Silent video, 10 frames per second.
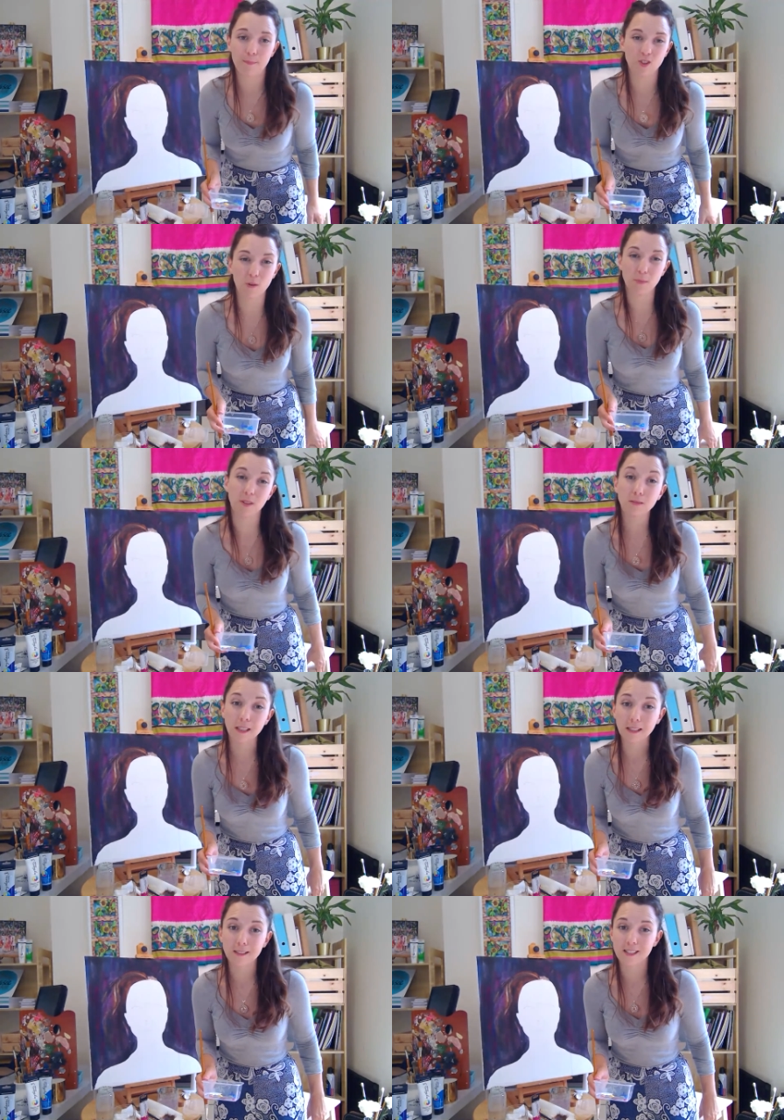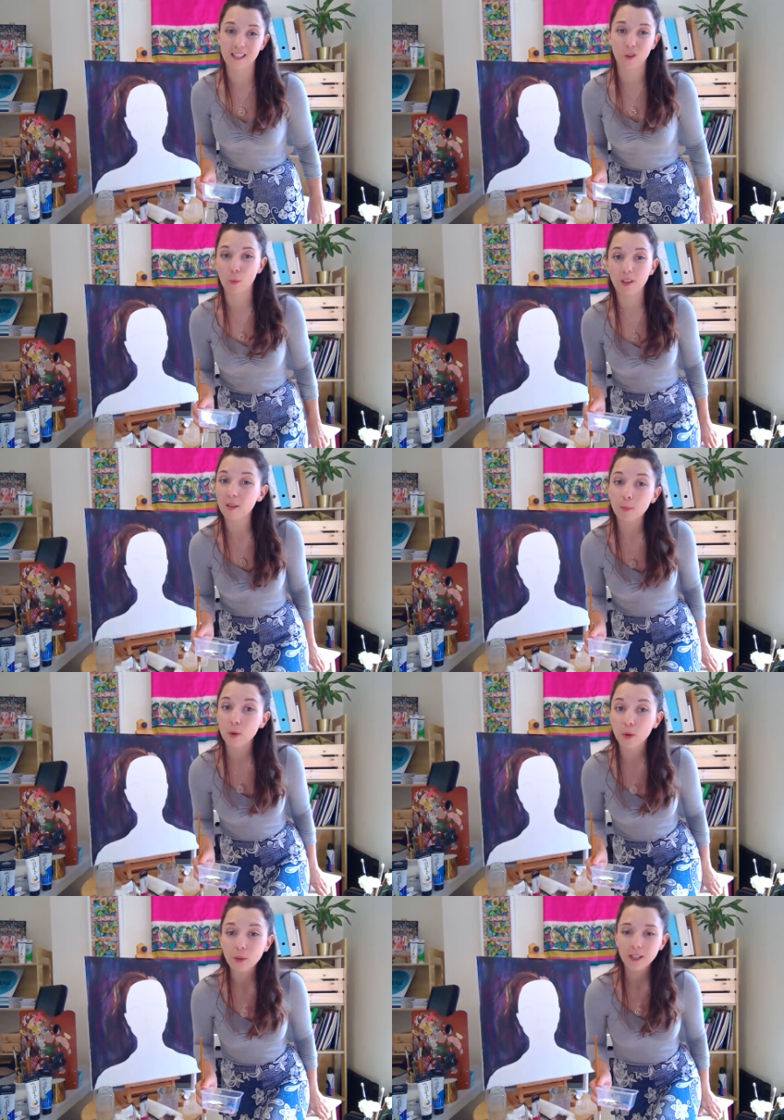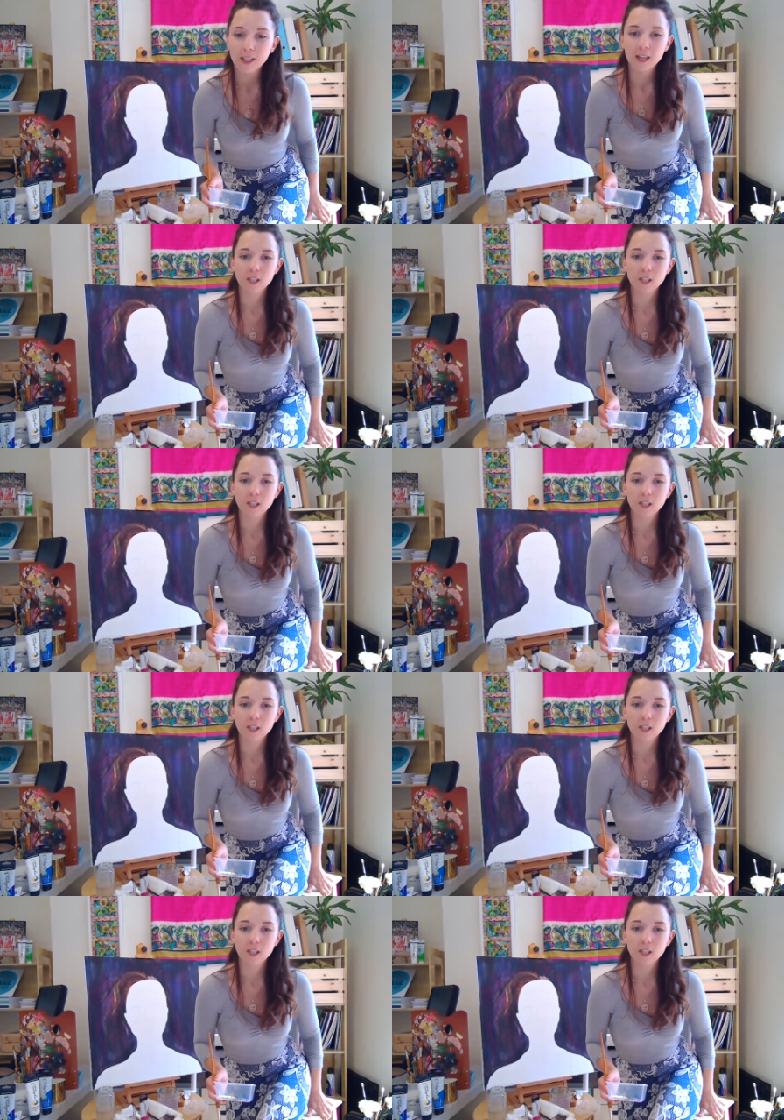drawing buildings and not people.